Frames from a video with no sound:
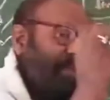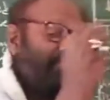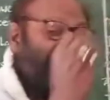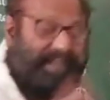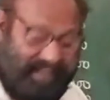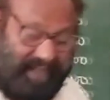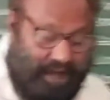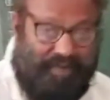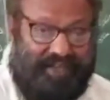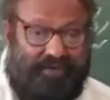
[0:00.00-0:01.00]
are getting how
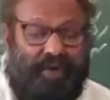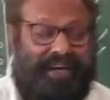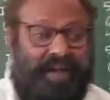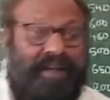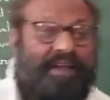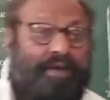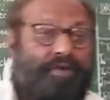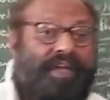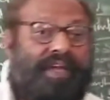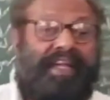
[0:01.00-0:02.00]
much water?
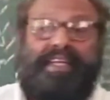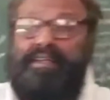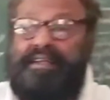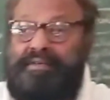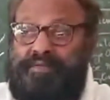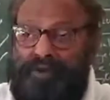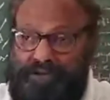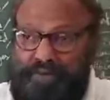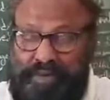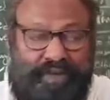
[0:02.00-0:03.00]
We are getting gross
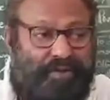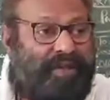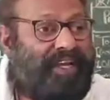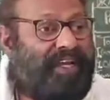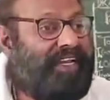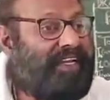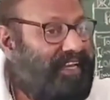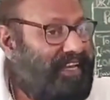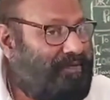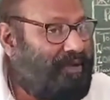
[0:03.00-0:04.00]
profit, we are getting
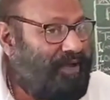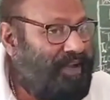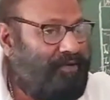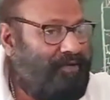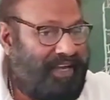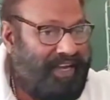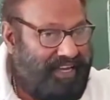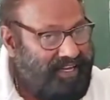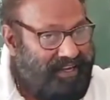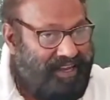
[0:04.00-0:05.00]
trading profit, and we are
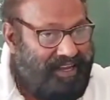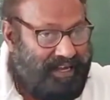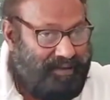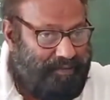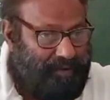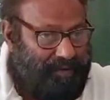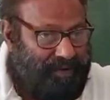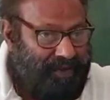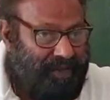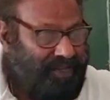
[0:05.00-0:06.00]
getting net profit.
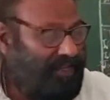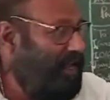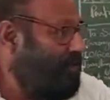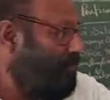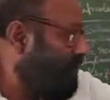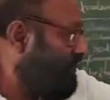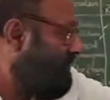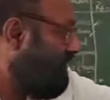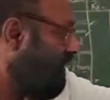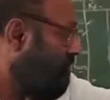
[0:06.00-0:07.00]
Here, what
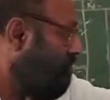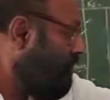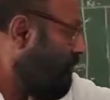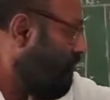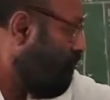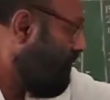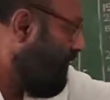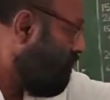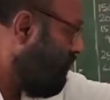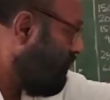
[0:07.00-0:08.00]
is that? We
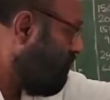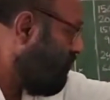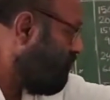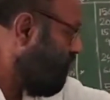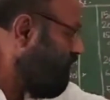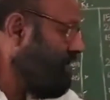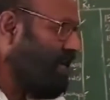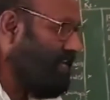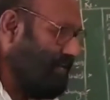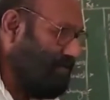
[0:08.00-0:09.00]
have got the gross profit
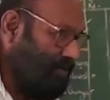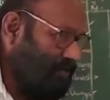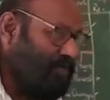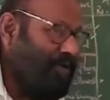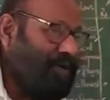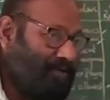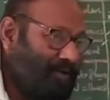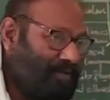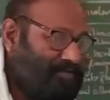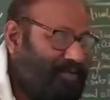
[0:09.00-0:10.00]
and net profit. What do you
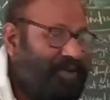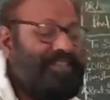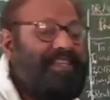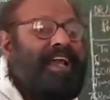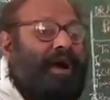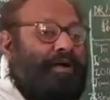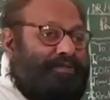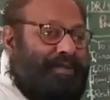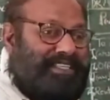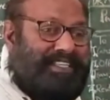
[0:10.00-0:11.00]
cover? Because our
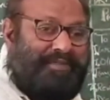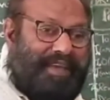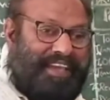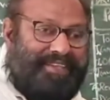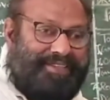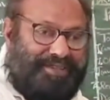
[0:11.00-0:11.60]
space is very